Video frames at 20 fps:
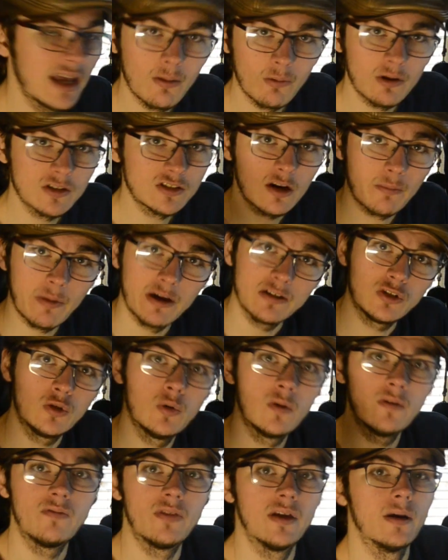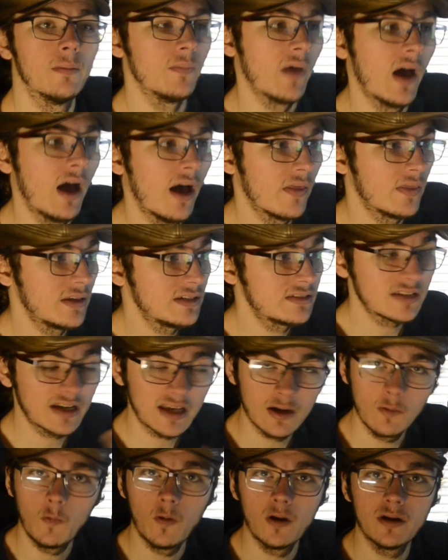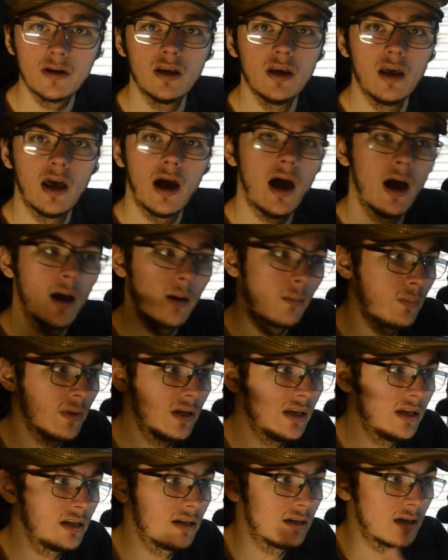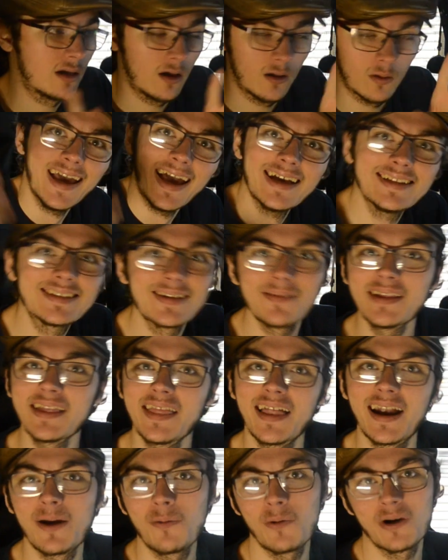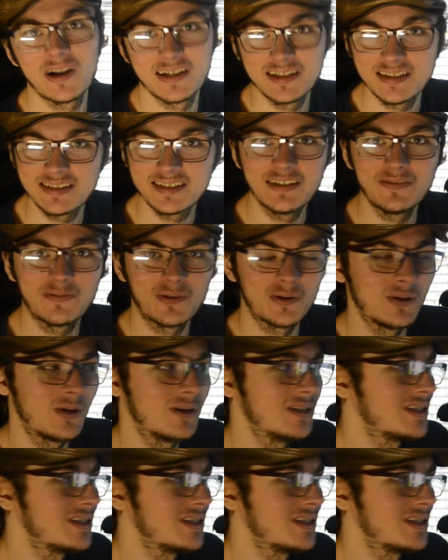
want to talk about 2 of them. The second one being it's something that I wanted to see for a long